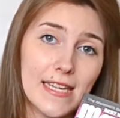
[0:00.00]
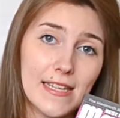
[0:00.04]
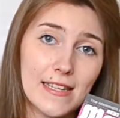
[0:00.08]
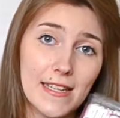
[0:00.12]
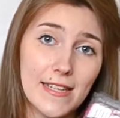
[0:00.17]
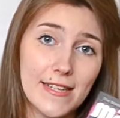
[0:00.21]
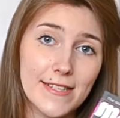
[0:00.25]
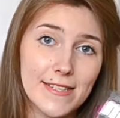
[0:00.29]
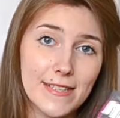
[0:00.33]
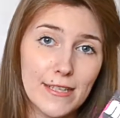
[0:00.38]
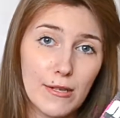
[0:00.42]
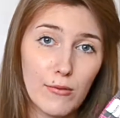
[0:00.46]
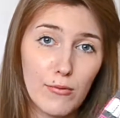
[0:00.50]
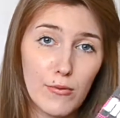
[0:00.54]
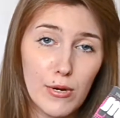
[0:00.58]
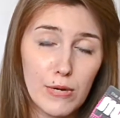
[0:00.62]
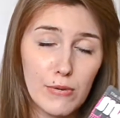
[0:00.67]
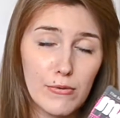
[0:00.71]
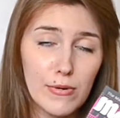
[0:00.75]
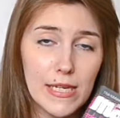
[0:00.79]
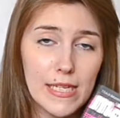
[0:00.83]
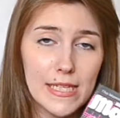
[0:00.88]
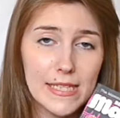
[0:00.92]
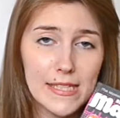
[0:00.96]
and I still
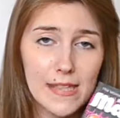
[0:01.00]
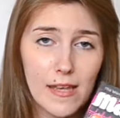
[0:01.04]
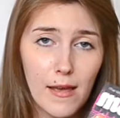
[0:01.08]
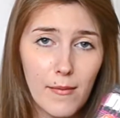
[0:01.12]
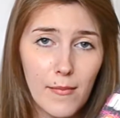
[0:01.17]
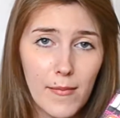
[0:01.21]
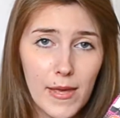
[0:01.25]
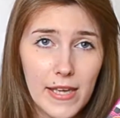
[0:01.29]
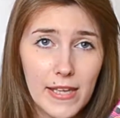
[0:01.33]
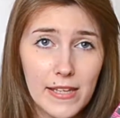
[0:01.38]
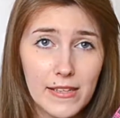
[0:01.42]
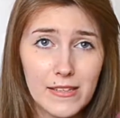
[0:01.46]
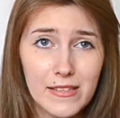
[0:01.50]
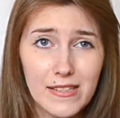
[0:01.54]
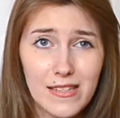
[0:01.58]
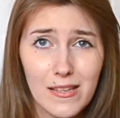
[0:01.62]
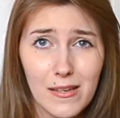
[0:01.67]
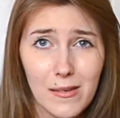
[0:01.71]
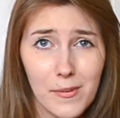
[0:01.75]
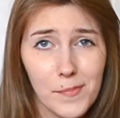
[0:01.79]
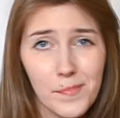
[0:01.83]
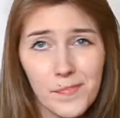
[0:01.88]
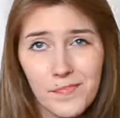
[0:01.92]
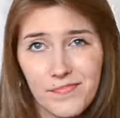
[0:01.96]
reread some, and
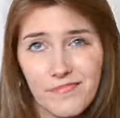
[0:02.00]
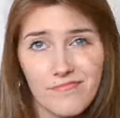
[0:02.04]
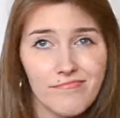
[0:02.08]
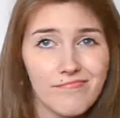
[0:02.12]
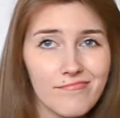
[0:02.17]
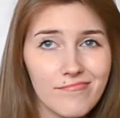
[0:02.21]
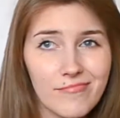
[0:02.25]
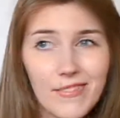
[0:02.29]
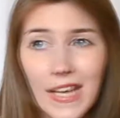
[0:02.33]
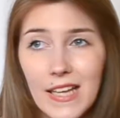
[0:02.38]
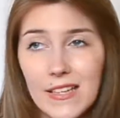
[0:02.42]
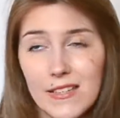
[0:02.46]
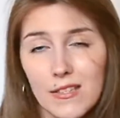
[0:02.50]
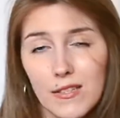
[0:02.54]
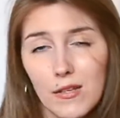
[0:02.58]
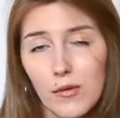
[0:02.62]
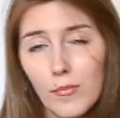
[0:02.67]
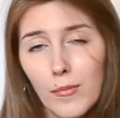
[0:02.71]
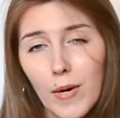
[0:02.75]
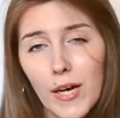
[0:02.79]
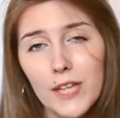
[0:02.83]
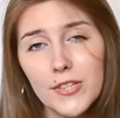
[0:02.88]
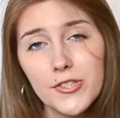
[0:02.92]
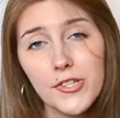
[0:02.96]
some not so
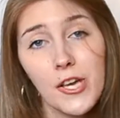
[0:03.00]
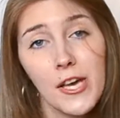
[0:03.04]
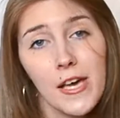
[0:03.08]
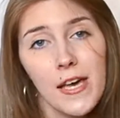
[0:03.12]
much.